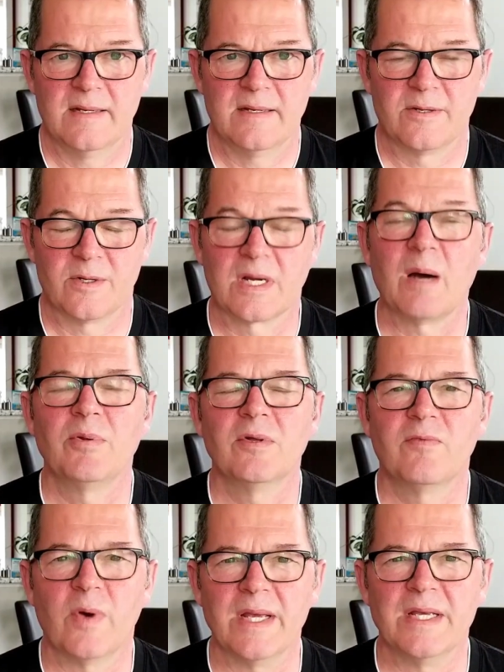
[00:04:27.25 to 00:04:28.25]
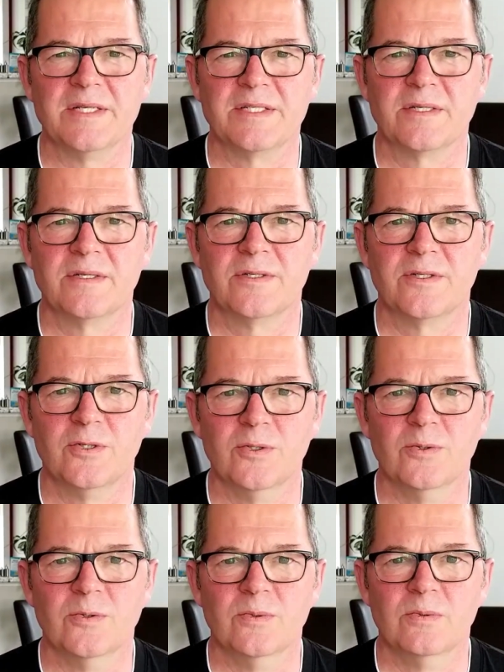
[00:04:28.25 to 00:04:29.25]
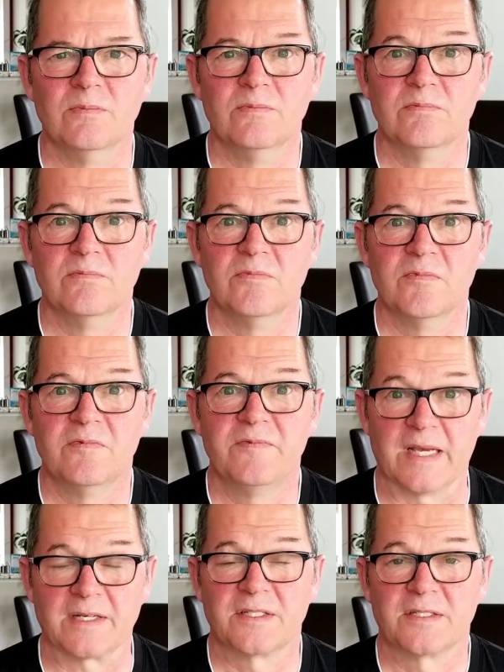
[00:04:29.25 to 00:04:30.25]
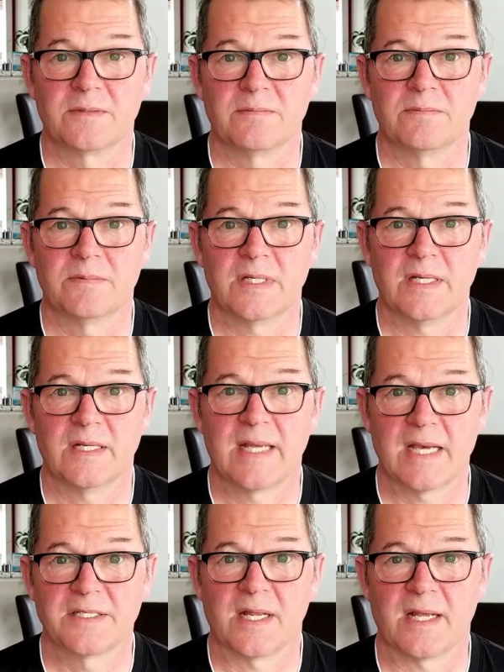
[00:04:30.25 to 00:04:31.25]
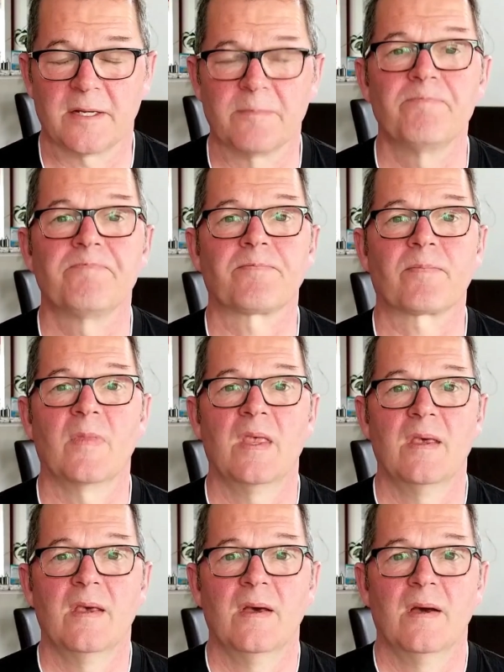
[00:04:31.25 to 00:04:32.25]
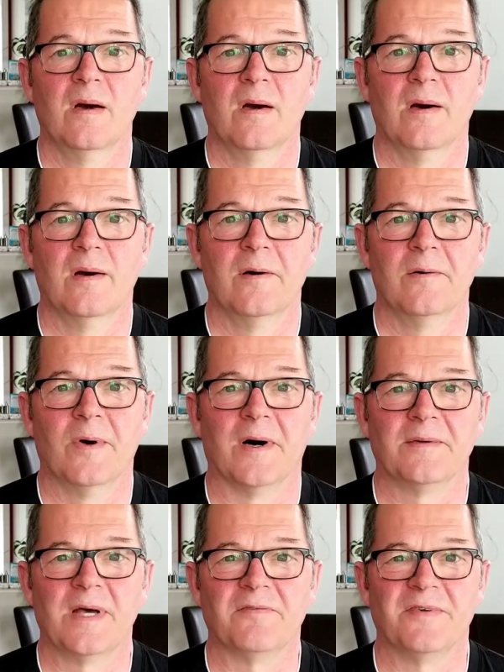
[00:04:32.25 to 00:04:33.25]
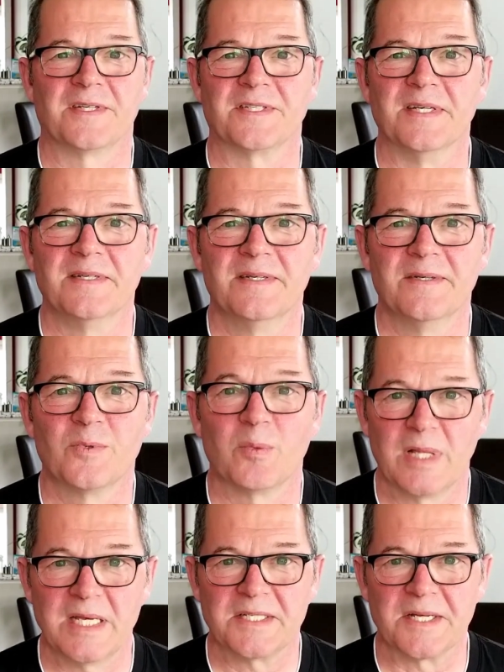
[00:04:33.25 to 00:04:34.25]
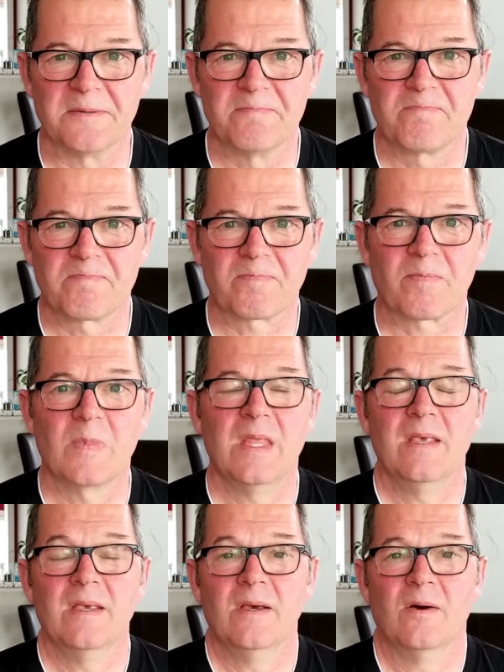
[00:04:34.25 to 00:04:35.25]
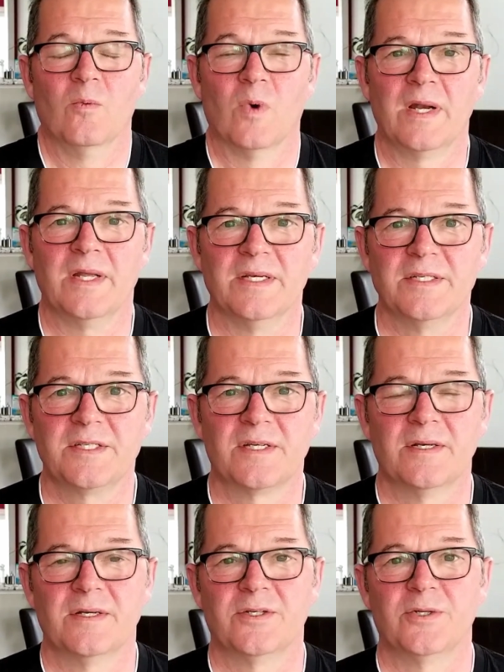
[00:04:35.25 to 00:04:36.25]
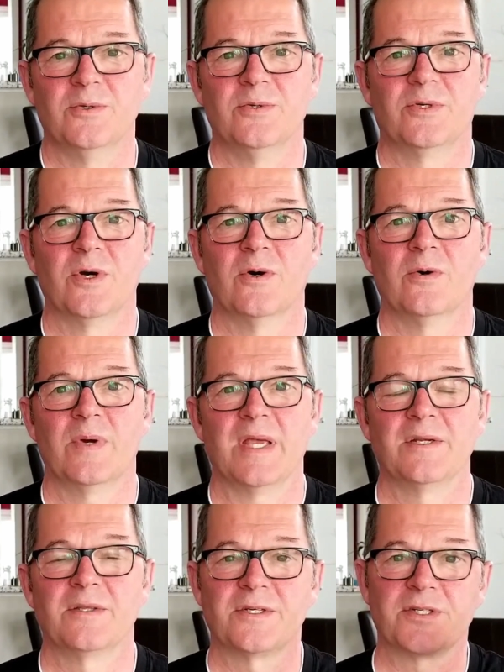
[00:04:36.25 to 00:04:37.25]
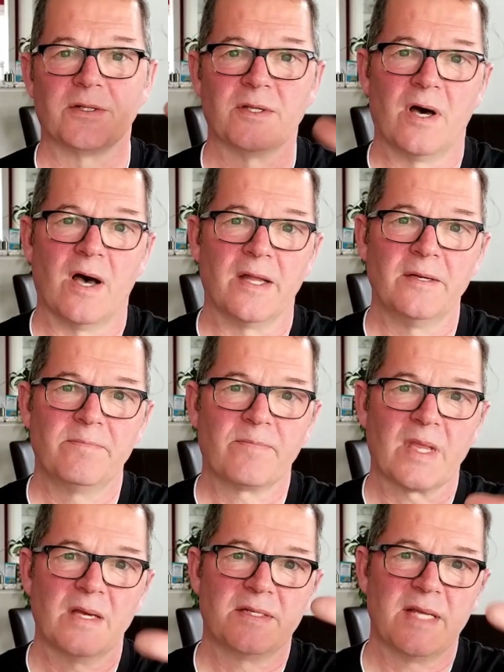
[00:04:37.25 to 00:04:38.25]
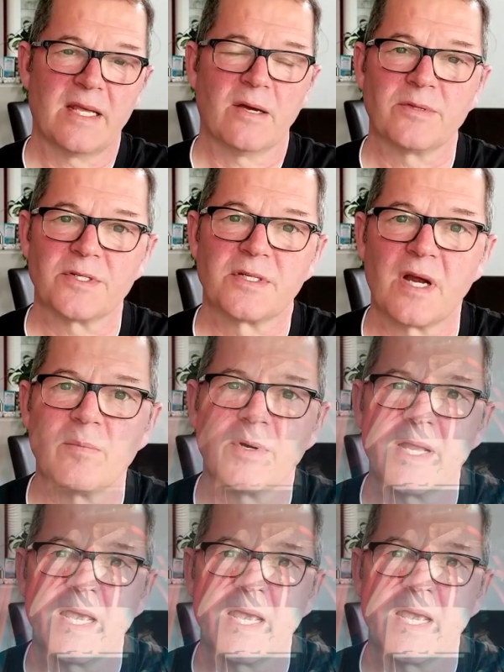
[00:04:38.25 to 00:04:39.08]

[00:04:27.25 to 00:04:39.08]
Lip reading: There are a couple of ways to fix the gas tank. Well, not fix it, replace it. One is to go into the salon, take out the starboard